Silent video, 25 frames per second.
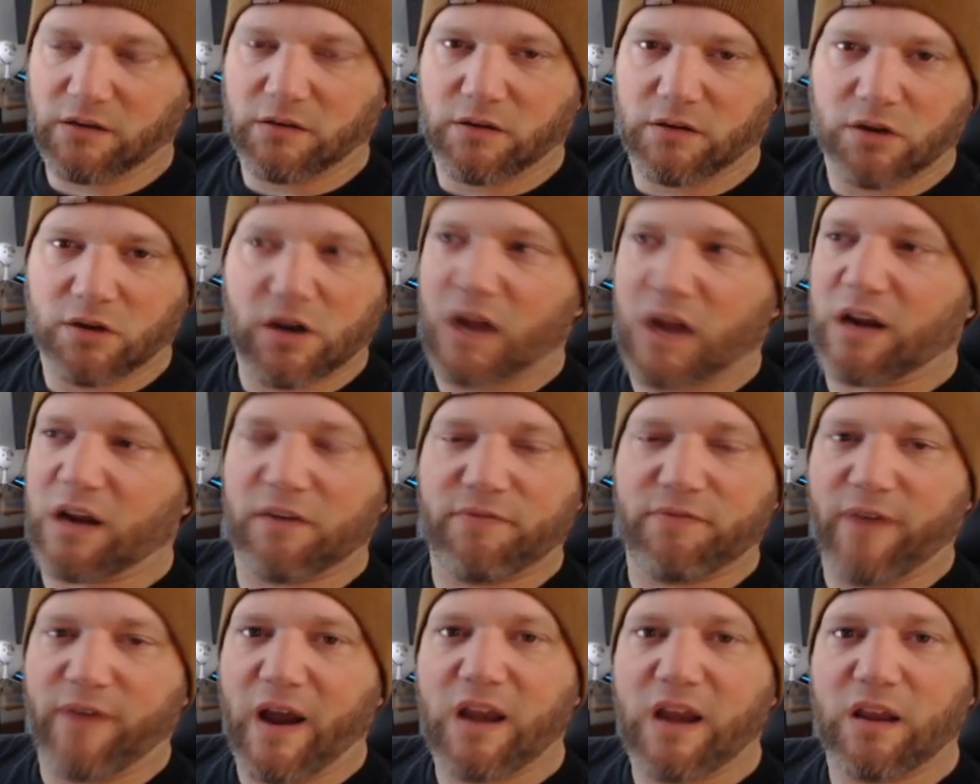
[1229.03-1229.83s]
You're not going to
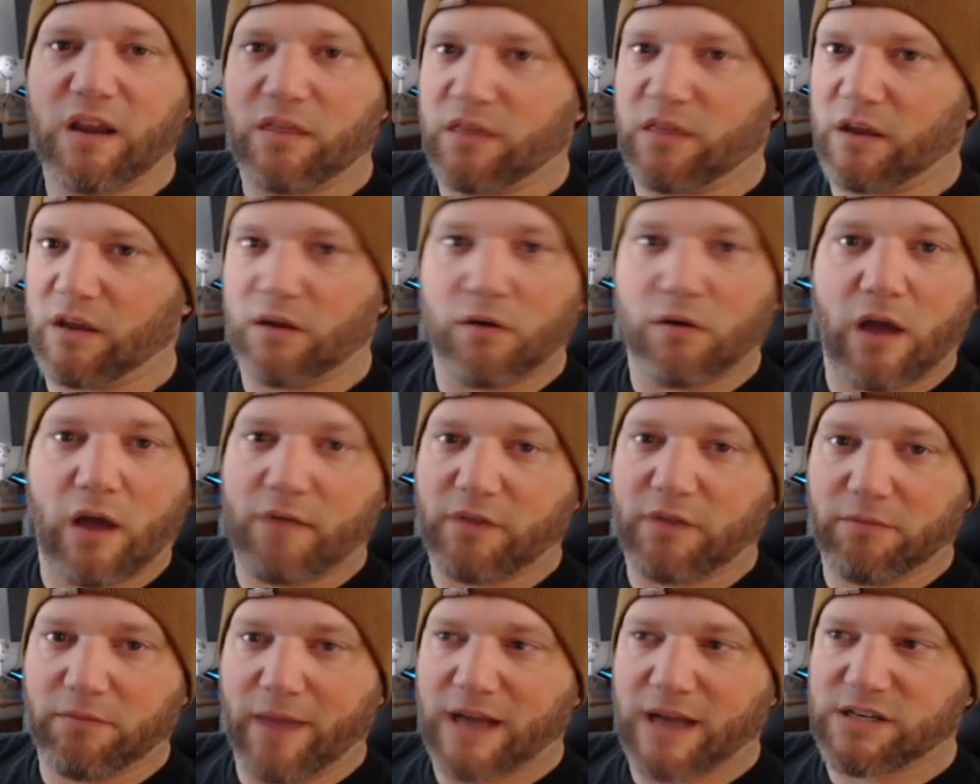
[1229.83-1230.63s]
find anything you don't have
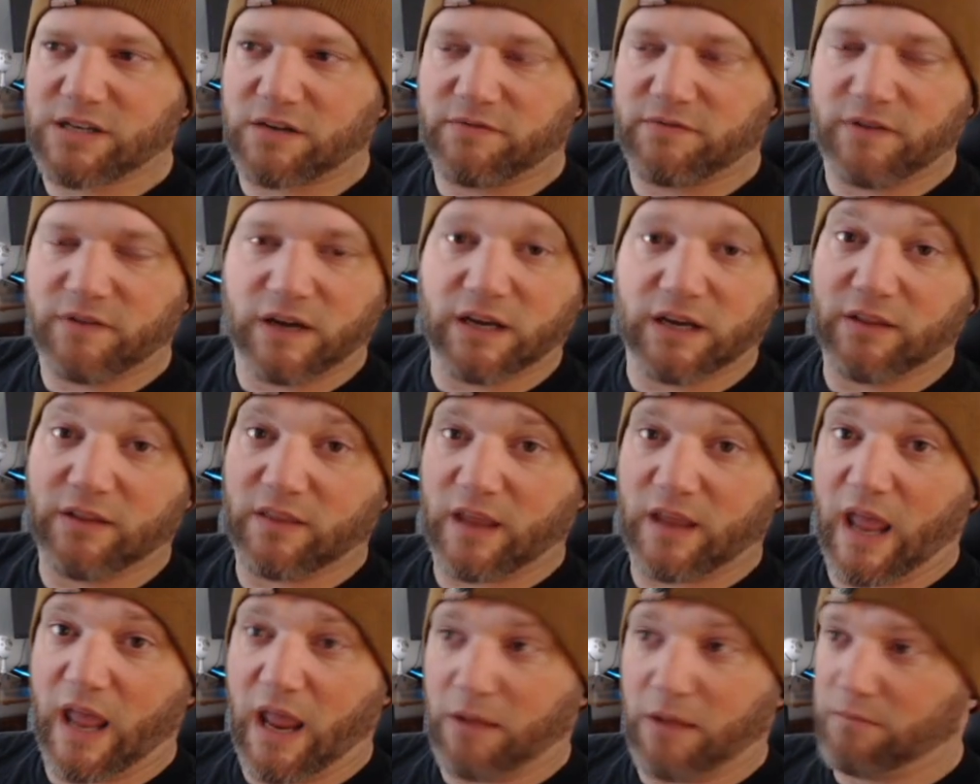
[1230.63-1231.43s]
any magic find in the
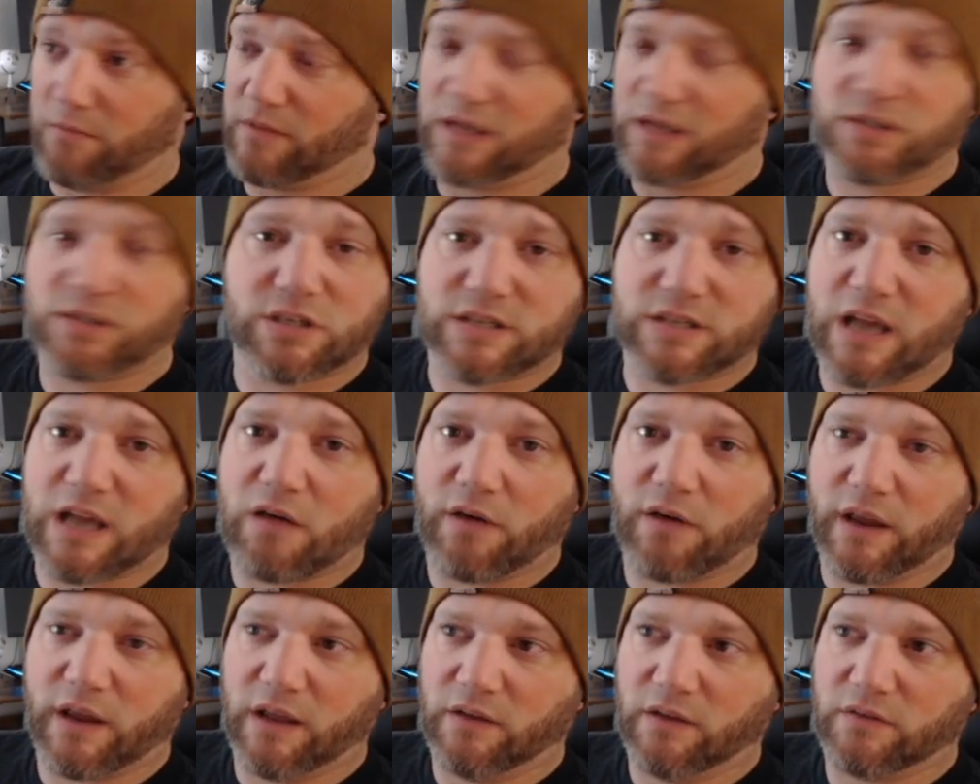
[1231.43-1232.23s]
game. That's just how
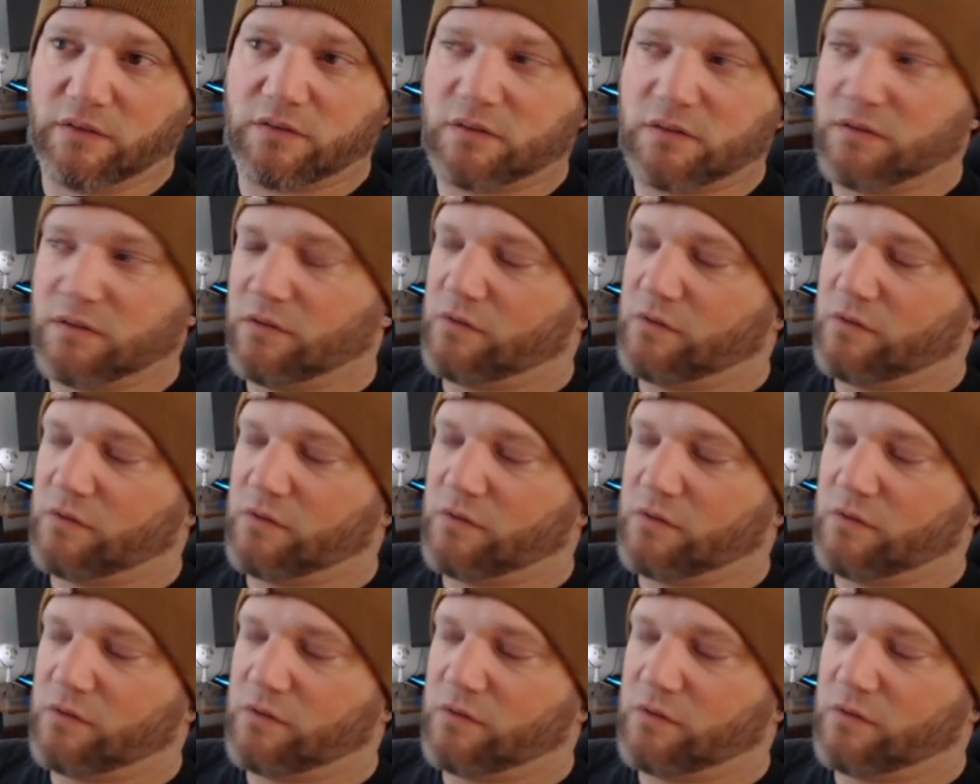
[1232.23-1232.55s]
it is.